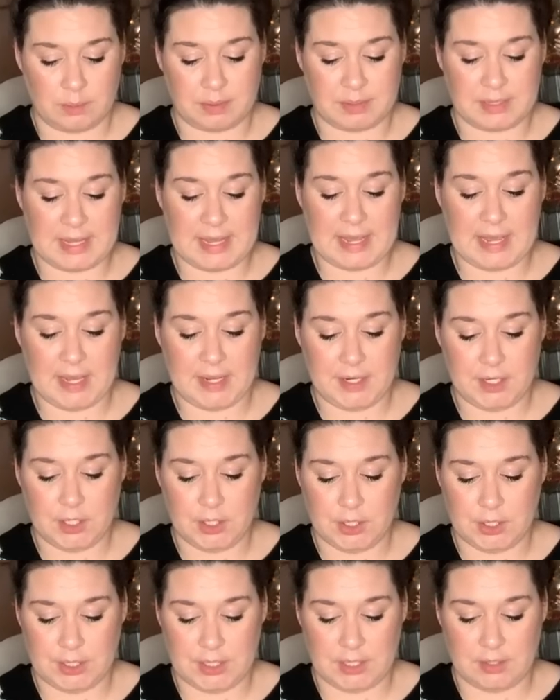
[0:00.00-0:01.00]
plaid
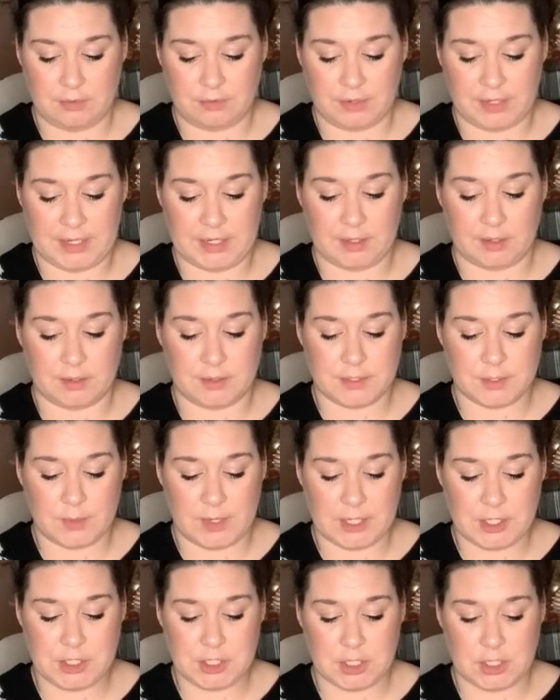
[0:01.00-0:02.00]
hooded flannel
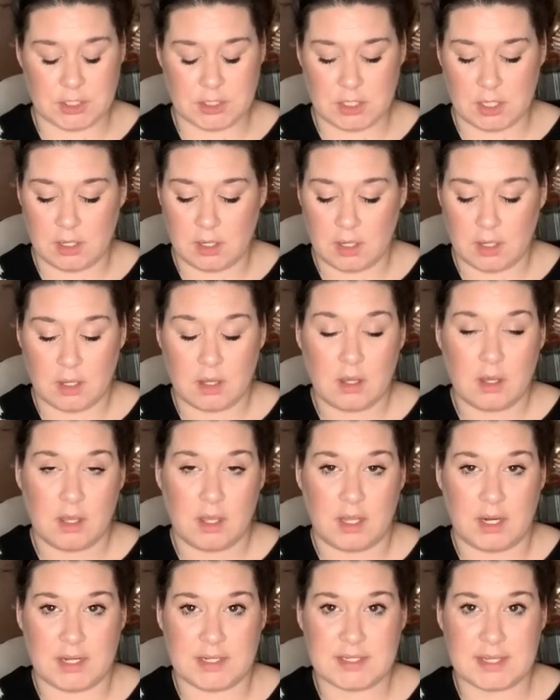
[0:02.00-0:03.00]
sweatshirt
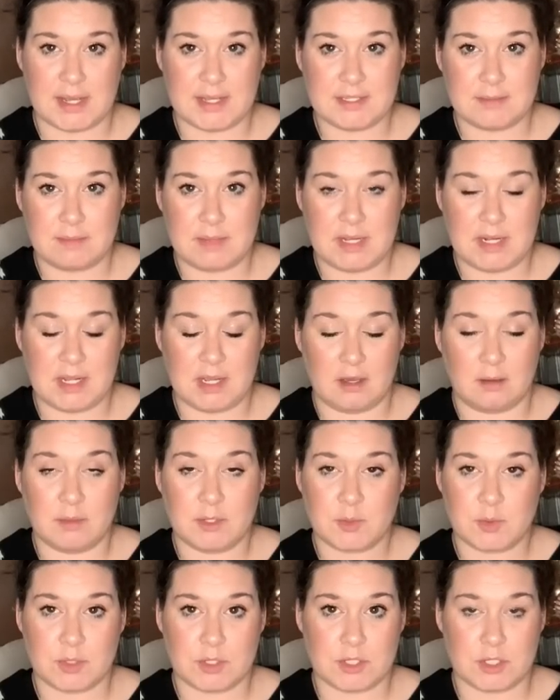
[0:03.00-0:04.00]
in a size medium.
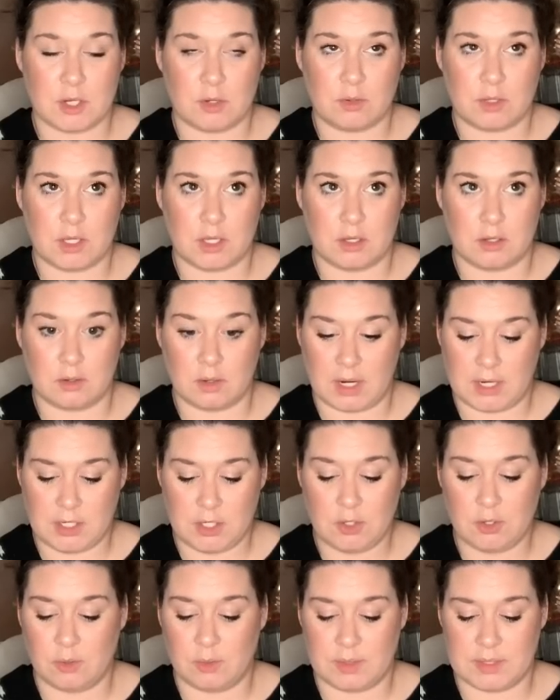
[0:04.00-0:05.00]
This was so cute. I
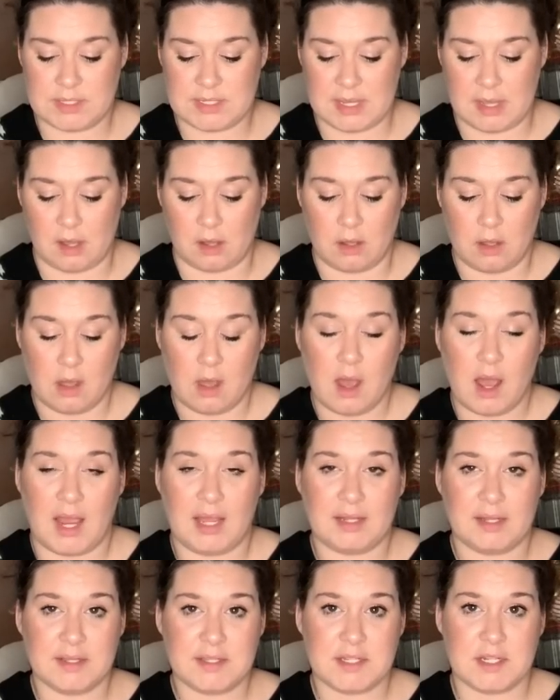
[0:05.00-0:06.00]
knew it would sell. I
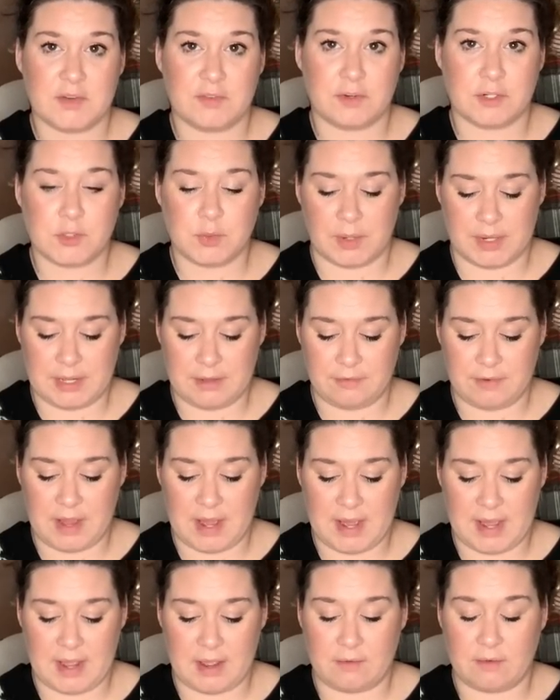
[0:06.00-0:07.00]
listed it for
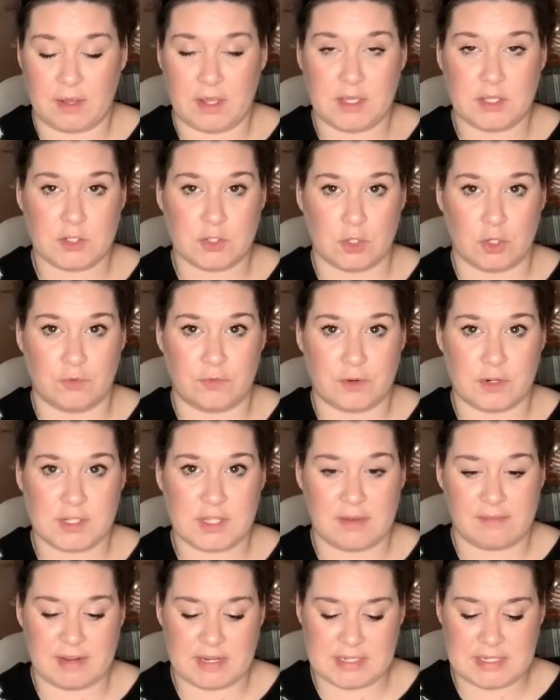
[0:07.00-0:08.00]
25. It sold for
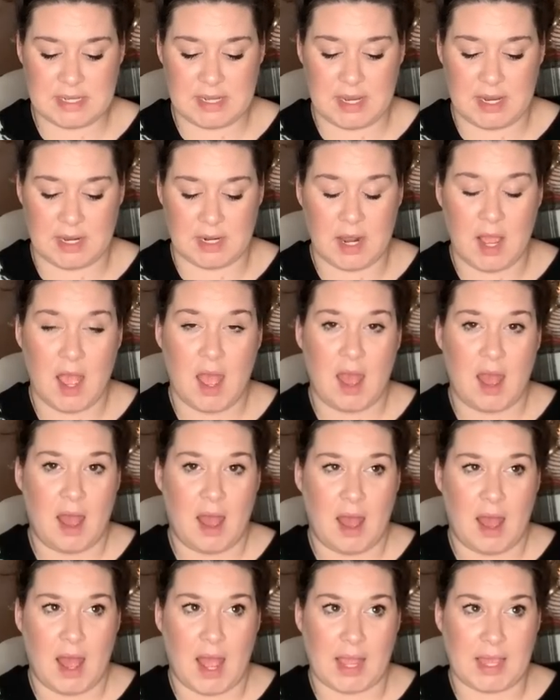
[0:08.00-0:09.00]
17.
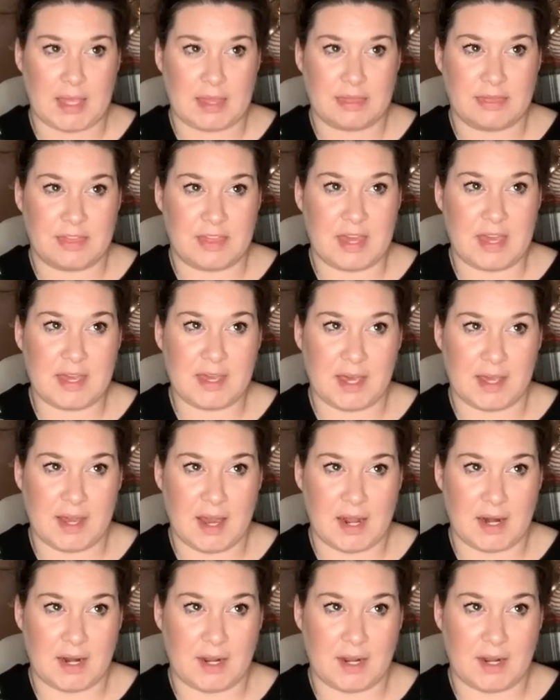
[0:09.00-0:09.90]
I think I got it